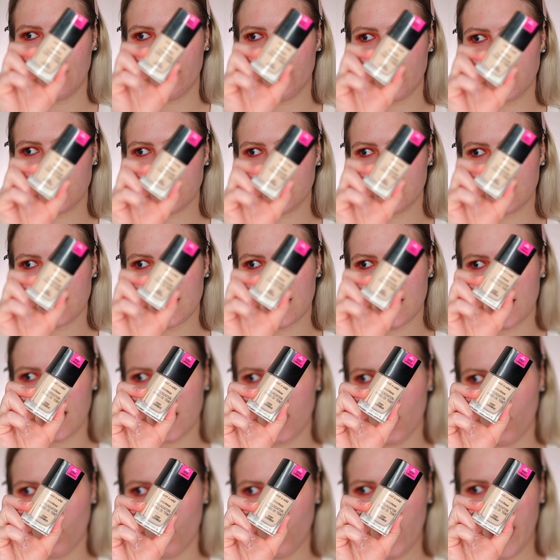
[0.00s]
This is
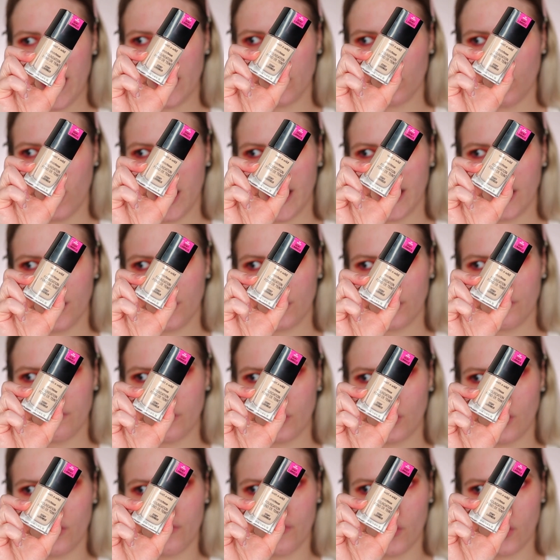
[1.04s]
the Wet n Wild
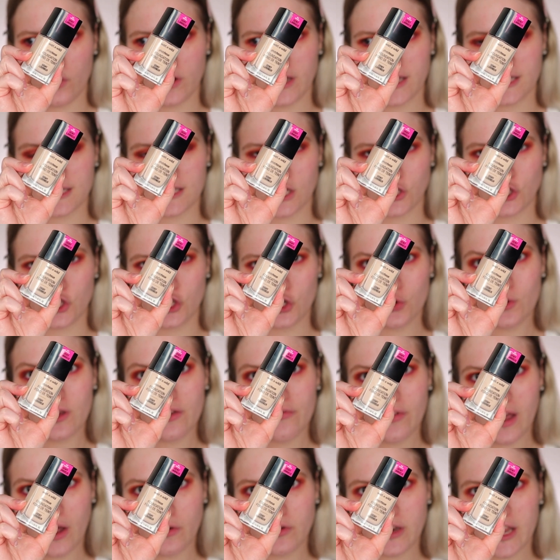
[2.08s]
Photofocus Dewy
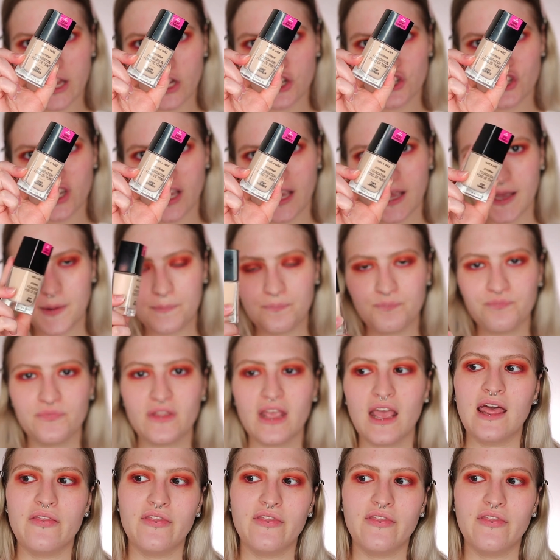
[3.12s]
Foundation.